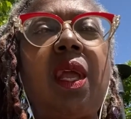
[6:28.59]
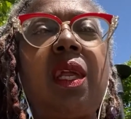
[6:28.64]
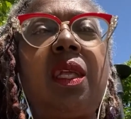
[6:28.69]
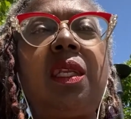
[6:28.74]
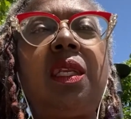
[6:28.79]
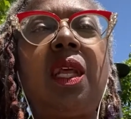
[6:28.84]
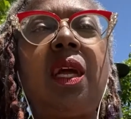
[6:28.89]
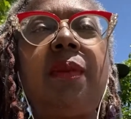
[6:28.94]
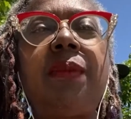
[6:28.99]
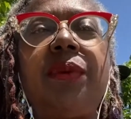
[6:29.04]

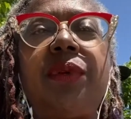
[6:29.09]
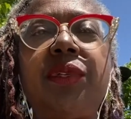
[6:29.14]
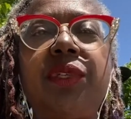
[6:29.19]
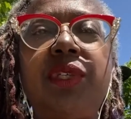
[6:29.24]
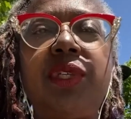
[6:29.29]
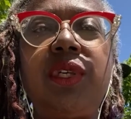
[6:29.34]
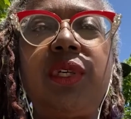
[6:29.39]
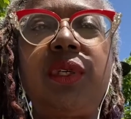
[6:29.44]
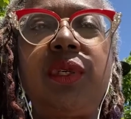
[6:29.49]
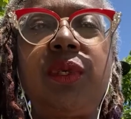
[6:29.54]
Number
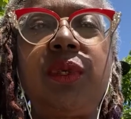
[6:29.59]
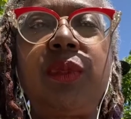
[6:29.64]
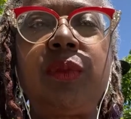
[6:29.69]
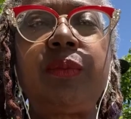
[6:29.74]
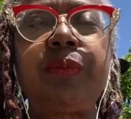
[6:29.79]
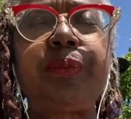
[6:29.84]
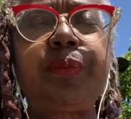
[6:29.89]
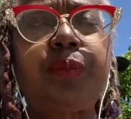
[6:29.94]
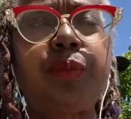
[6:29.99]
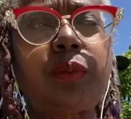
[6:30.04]
2,
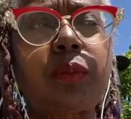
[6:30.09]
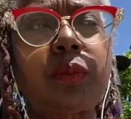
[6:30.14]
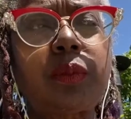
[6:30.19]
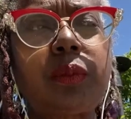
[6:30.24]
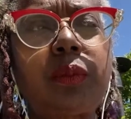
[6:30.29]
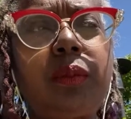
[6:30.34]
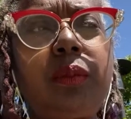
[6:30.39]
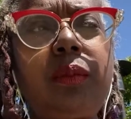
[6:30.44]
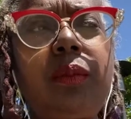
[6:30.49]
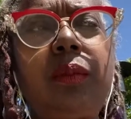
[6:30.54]

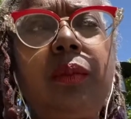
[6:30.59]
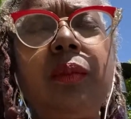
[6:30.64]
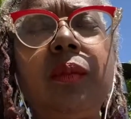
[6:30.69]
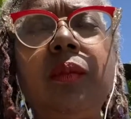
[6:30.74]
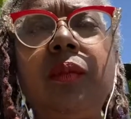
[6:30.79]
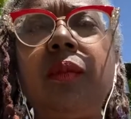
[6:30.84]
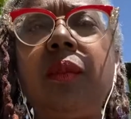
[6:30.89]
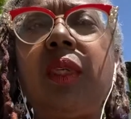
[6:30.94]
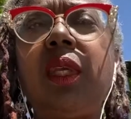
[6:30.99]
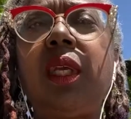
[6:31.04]

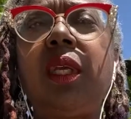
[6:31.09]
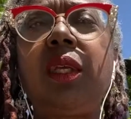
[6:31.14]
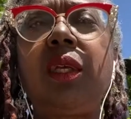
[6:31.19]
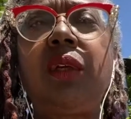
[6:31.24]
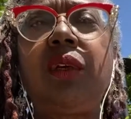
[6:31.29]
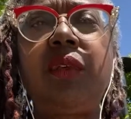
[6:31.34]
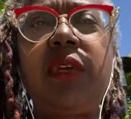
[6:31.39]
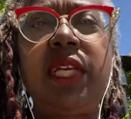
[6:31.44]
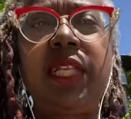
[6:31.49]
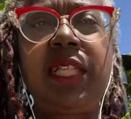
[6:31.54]

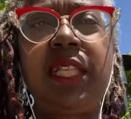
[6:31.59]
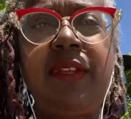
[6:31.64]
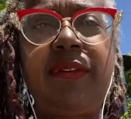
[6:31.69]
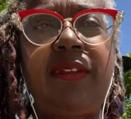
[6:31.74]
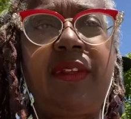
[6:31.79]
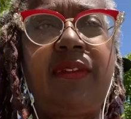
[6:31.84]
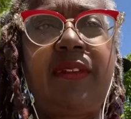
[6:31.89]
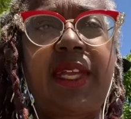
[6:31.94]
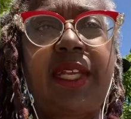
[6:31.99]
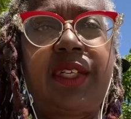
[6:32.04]
green
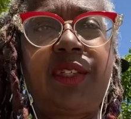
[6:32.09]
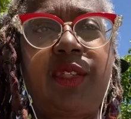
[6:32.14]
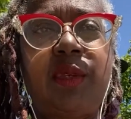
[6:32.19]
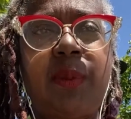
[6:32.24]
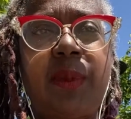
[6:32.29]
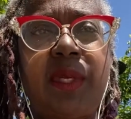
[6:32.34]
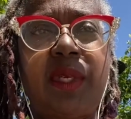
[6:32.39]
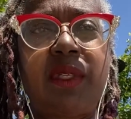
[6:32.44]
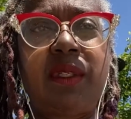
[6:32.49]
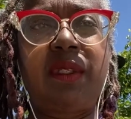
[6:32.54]
leafy
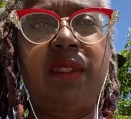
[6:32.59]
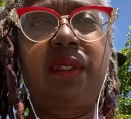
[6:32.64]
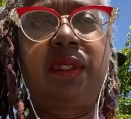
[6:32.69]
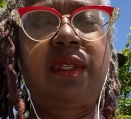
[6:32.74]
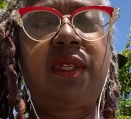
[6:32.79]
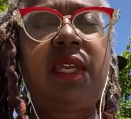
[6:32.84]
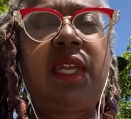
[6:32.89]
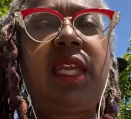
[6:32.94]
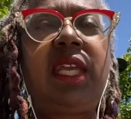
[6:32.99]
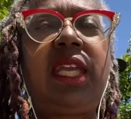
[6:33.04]
vegetables.
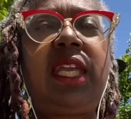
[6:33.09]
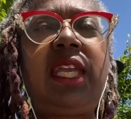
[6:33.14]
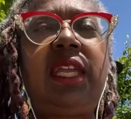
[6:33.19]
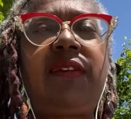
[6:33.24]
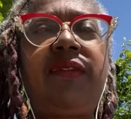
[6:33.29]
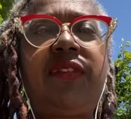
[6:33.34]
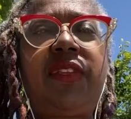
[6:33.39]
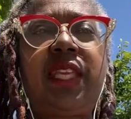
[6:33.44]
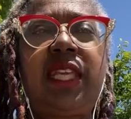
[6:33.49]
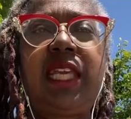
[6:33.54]

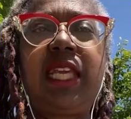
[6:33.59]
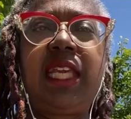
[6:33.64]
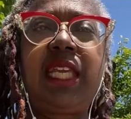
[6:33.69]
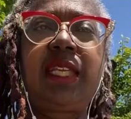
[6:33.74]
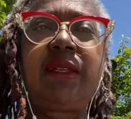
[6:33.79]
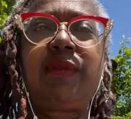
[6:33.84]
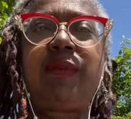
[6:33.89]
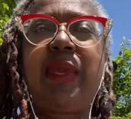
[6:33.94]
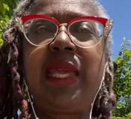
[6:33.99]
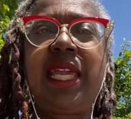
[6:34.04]
If you eat
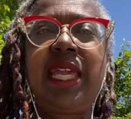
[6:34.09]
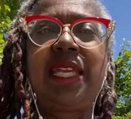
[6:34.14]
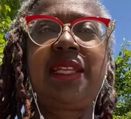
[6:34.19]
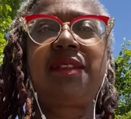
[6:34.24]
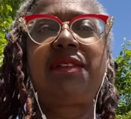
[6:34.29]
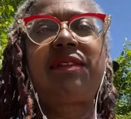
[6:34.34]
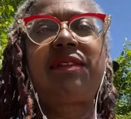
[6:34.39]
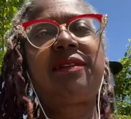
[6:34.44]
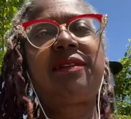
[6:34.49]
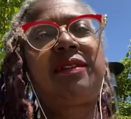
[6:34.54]
meat,
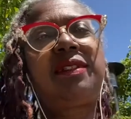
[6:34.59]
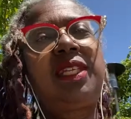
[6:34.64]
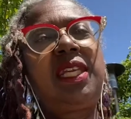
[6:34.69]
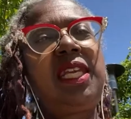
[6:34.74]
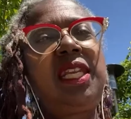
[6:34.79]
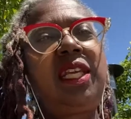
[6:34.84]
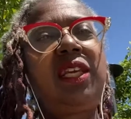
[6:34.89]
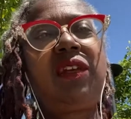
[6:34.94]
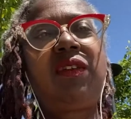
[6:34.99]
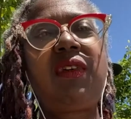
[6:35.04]

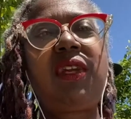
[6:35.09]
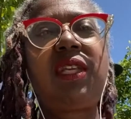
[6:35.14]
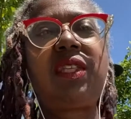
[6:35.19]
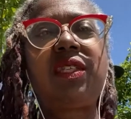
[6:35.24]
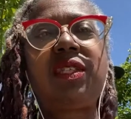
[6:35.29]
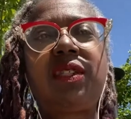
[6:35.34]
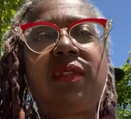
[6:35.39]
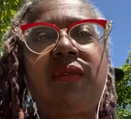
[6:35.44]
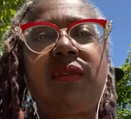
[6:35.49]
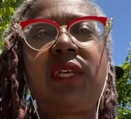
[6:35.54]
eating greens
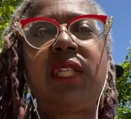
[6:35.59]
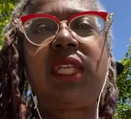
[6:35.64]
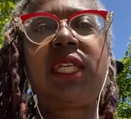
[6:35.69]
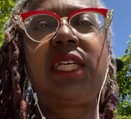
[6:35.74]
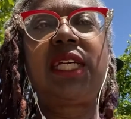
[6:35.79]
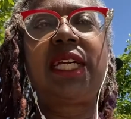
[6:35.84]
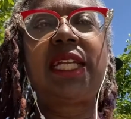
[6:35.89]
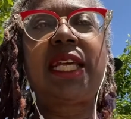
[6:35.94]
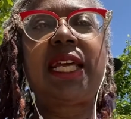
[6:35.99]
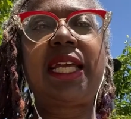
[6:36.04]
is a really
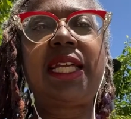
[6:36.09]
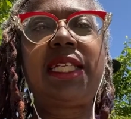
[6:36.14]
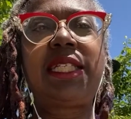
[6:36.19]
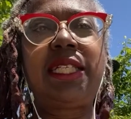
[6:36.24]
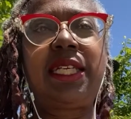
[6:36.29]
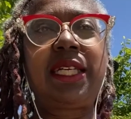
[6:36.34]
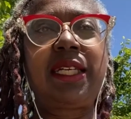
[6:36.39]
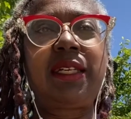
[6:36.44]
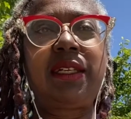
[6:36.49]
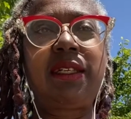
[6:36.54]
good
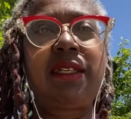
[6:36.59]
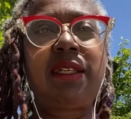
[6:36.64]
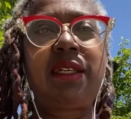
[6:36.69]
idea.